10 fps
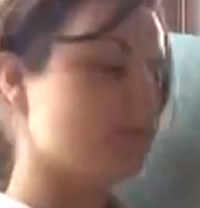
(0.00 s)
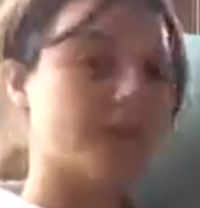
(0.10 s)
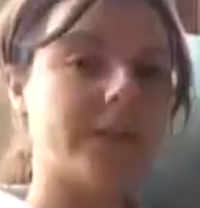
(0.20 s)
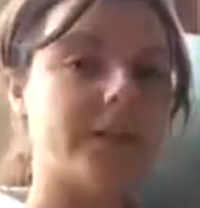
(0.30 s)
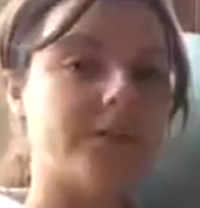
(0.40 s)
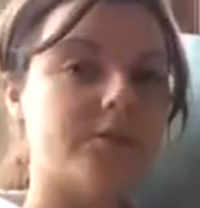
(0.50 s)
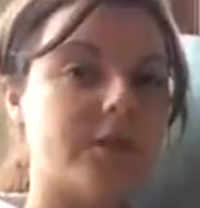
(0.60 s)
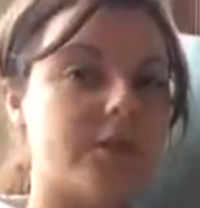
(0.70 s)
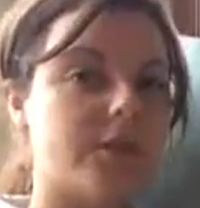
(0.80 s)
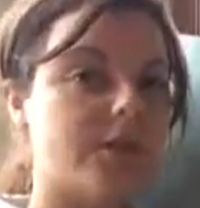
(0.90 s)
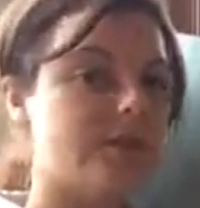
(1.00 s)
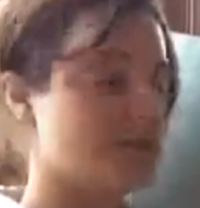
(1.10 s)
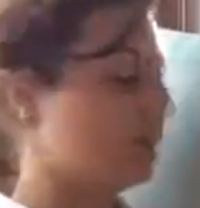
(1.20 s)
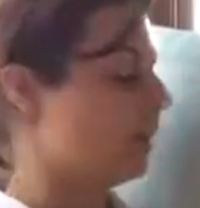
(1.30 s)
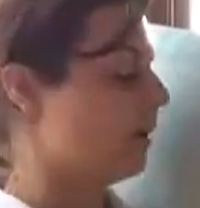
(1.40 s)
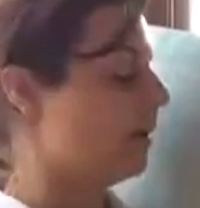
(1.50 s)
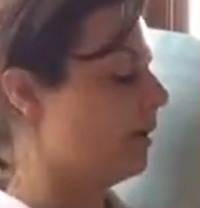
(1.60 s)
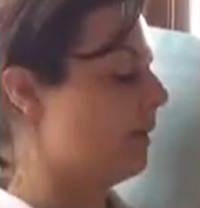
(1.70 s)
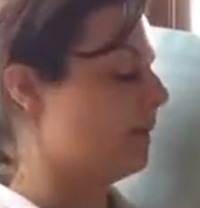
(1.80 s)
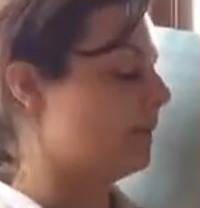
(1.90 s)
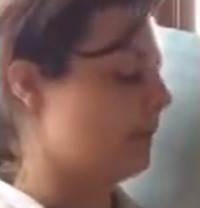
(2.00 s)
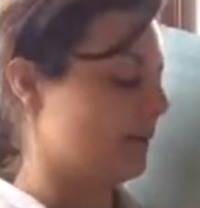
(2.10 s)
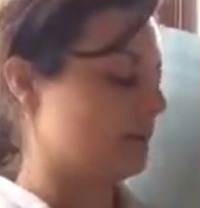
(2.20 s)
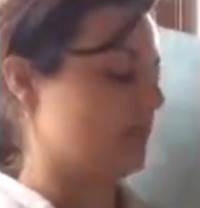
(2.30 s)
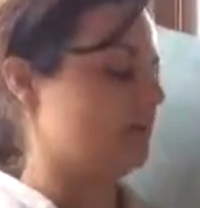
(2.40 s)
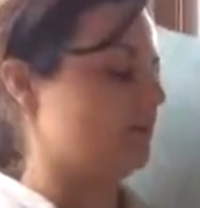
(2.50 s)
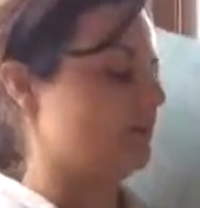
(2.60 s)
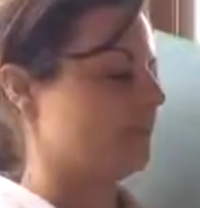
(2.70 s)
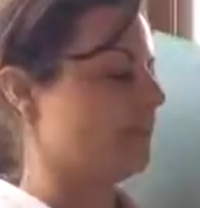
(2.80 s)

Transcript: So illustrations are the pictures.